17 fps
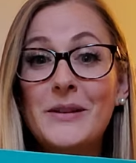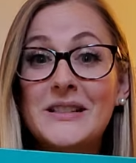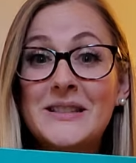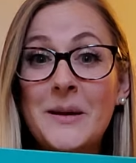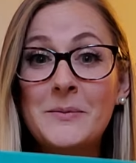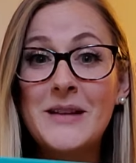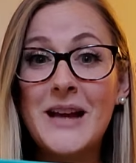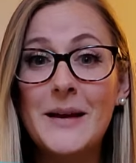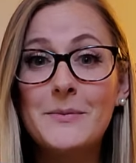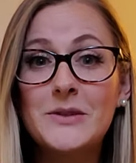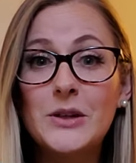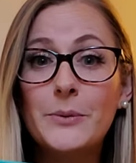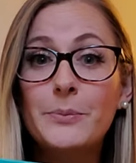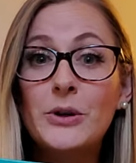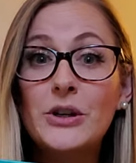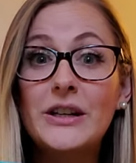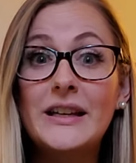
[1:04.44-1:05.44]
sometimes our
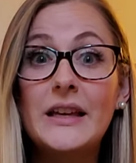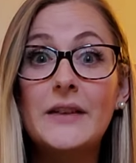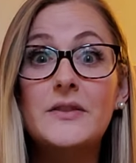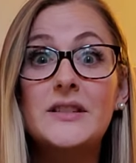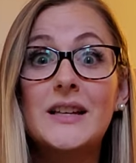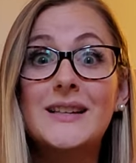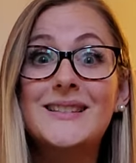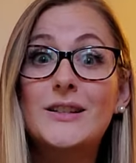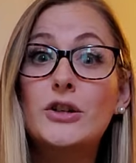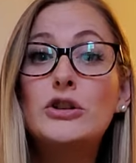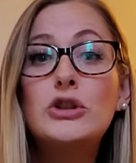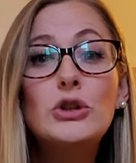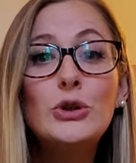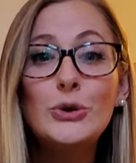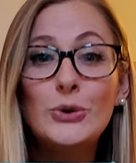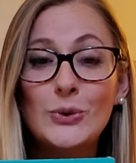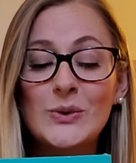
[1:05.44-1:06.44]
book gives us
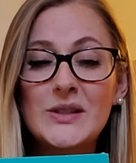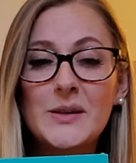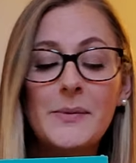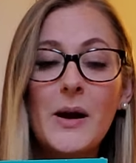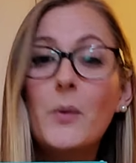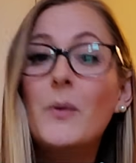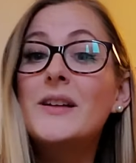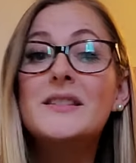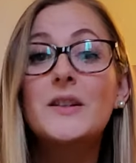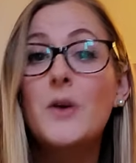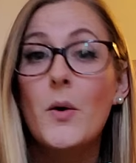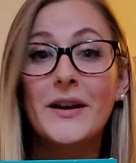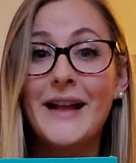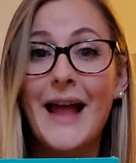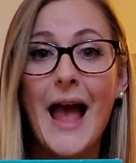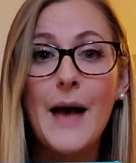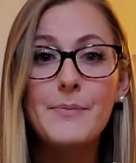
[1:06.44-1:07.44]
clues about what's
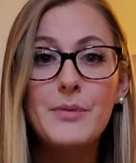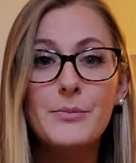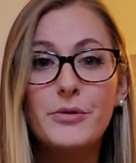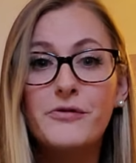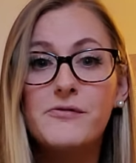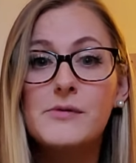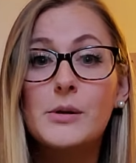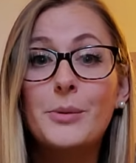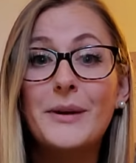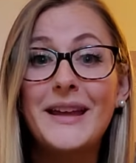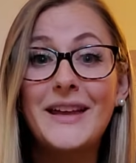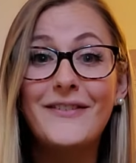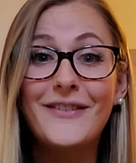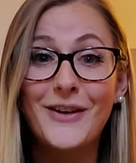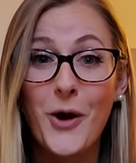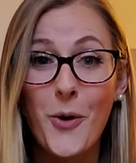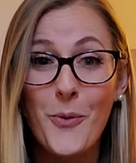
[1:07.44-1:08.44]
going to happen before we
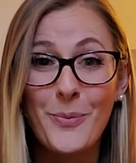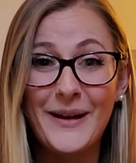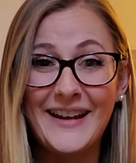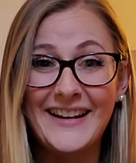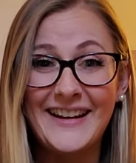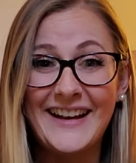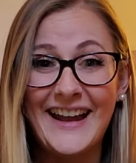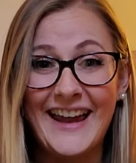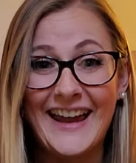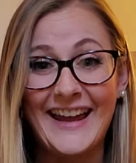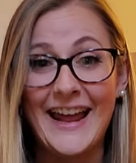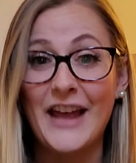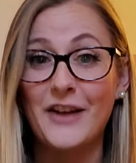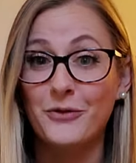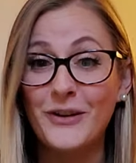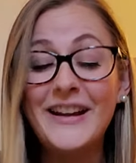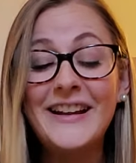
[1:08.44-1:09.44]
even open it
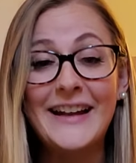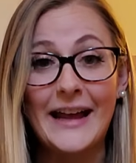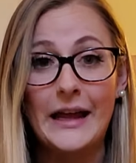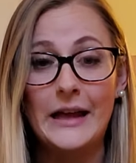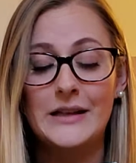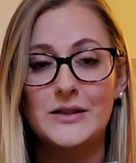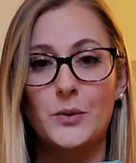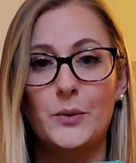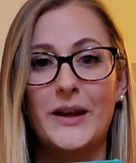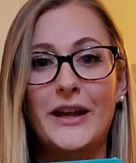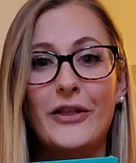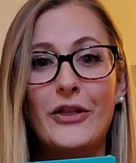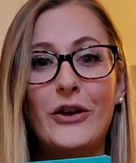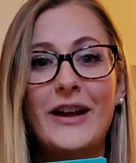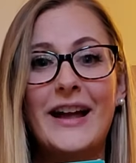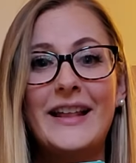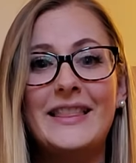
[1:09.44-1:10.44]
and read it, so we can
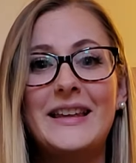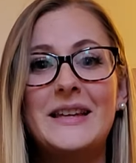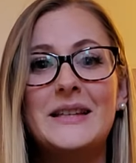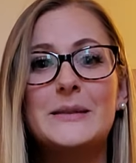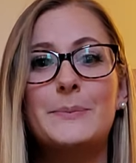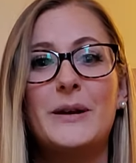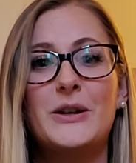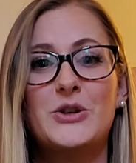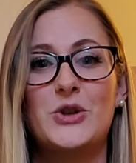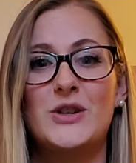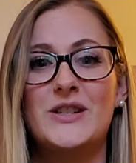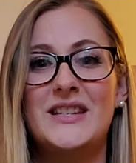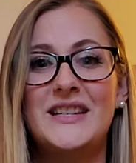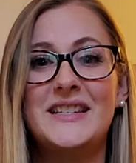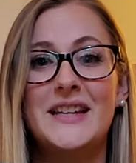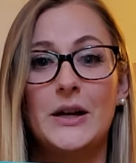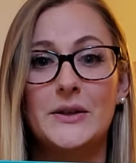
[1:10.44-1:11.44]
look at these picture
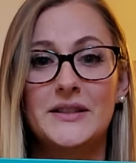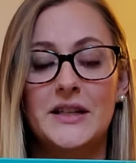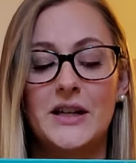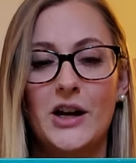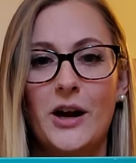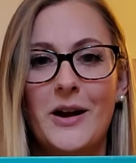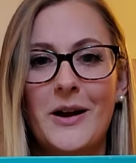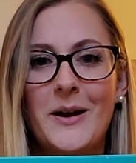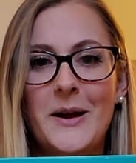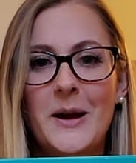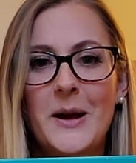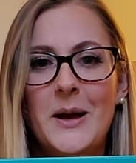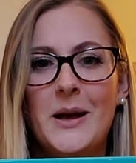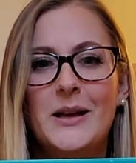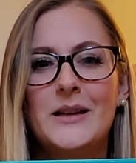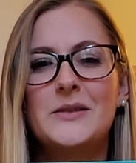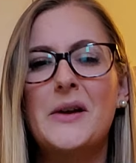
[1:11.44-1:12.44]
details here.
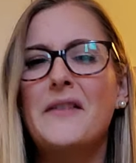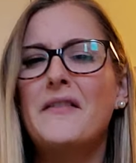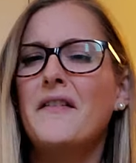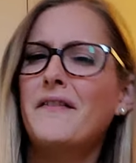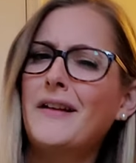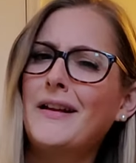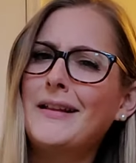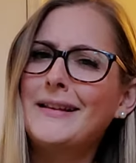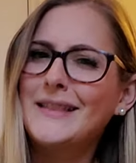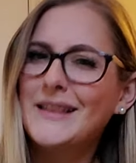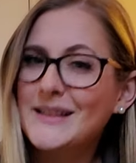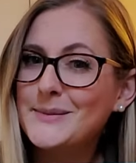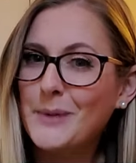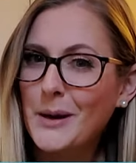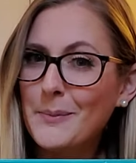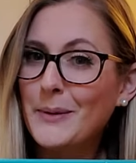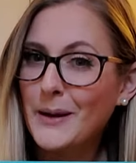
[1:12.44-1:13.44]
So I have a feeling this
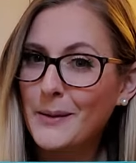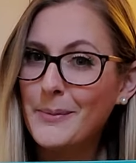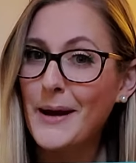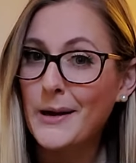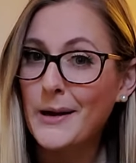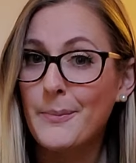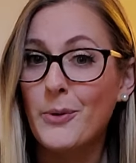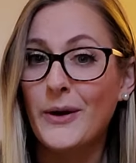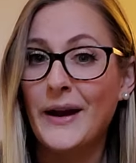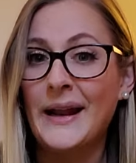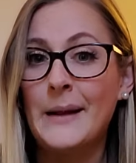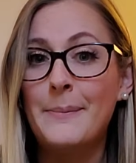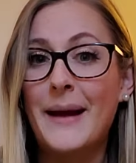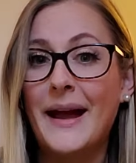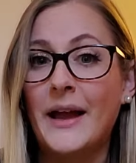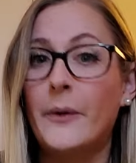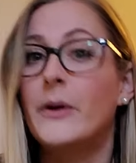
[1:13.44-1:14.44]
might be about a boy and a
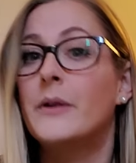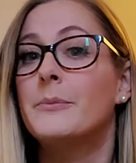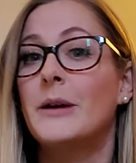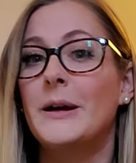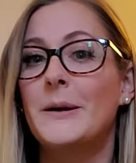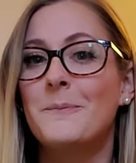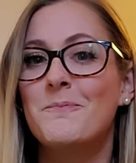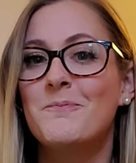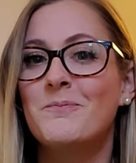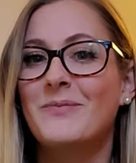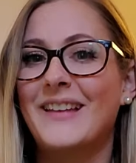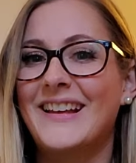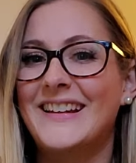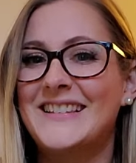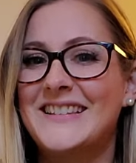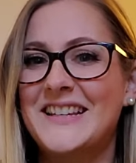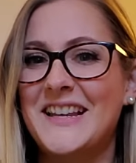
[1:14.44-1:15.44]
penguin, but
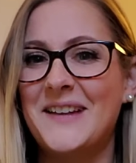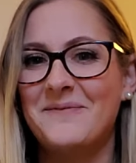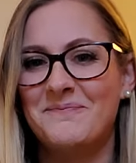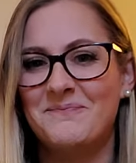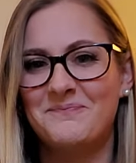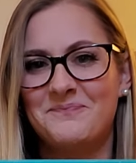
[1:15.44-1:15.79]
let's see.